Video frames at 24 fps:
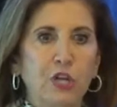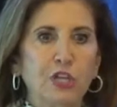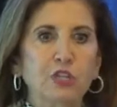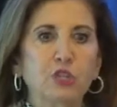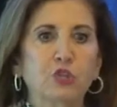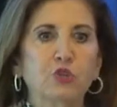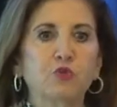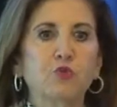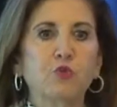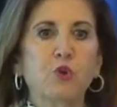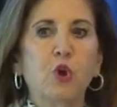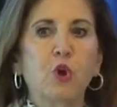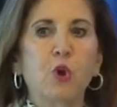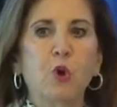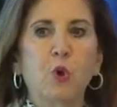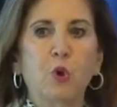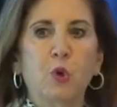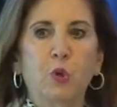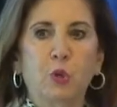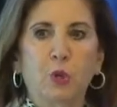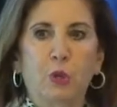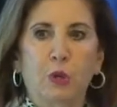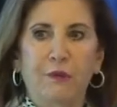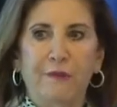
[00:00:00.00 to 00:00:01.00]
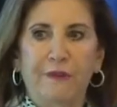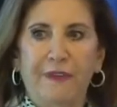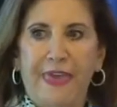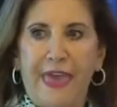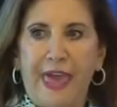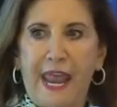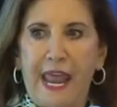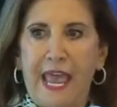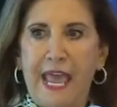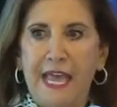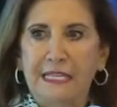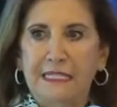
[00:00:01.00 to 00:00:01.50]
control over
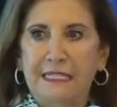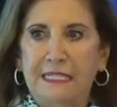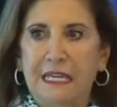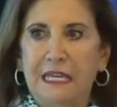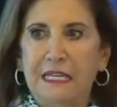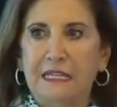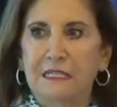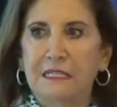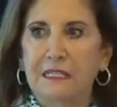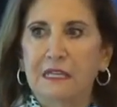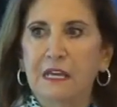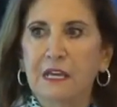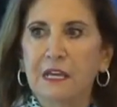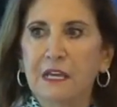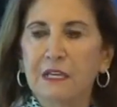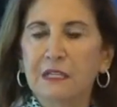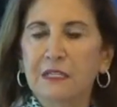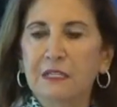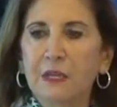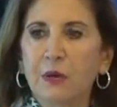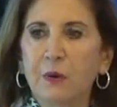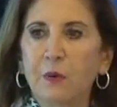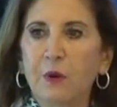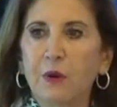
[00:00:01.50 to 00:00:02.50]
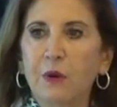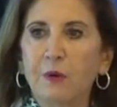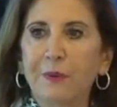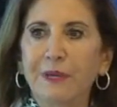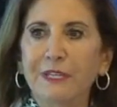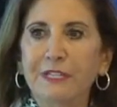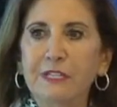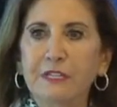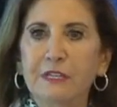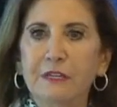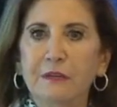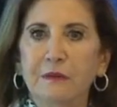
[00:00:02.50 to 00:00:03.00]
that asset. So what
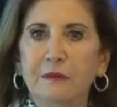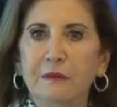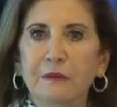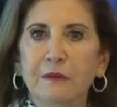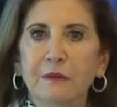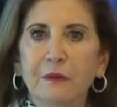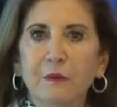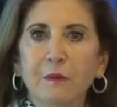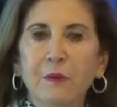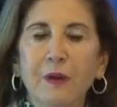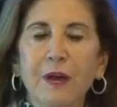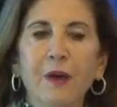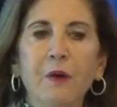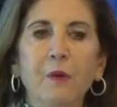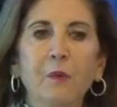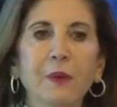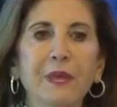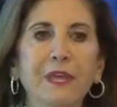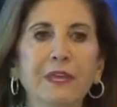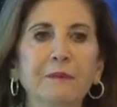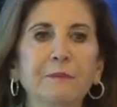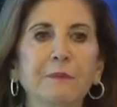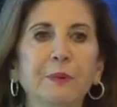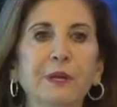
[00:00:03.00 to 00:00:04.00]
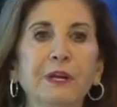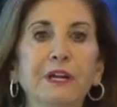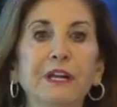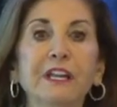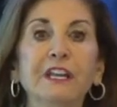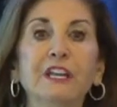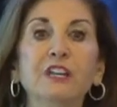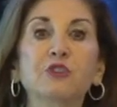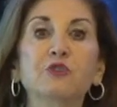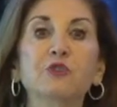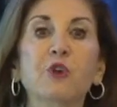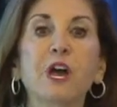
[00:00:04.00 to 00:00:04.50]
do? Well, we can put it
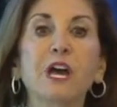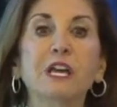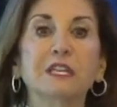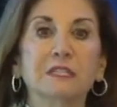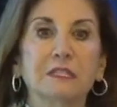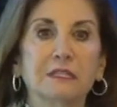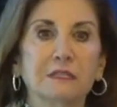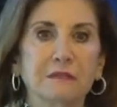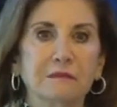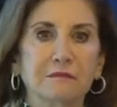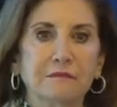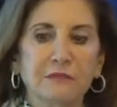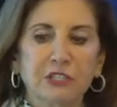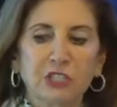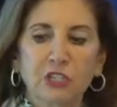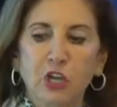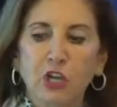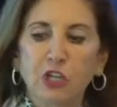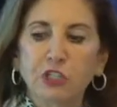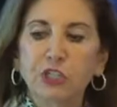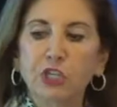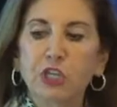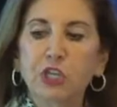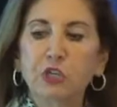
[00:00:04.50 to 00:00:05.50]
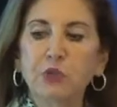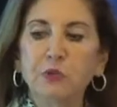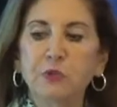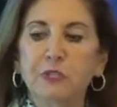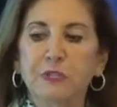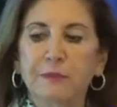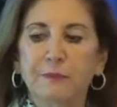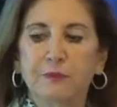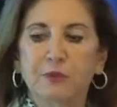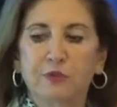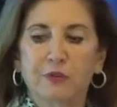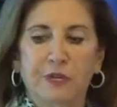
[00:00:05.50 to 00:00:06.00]
in a trust. It's called a
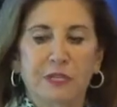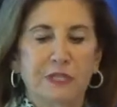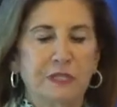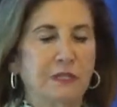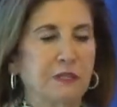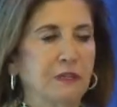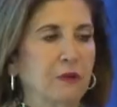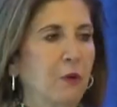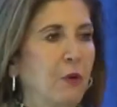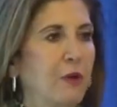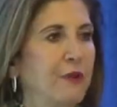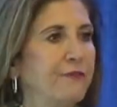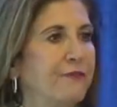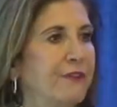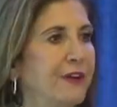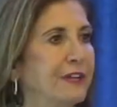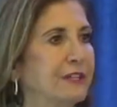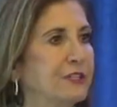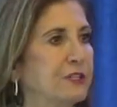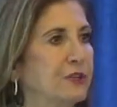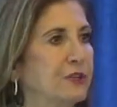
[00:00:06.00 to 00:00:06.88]
QTIP Trust, Qualifying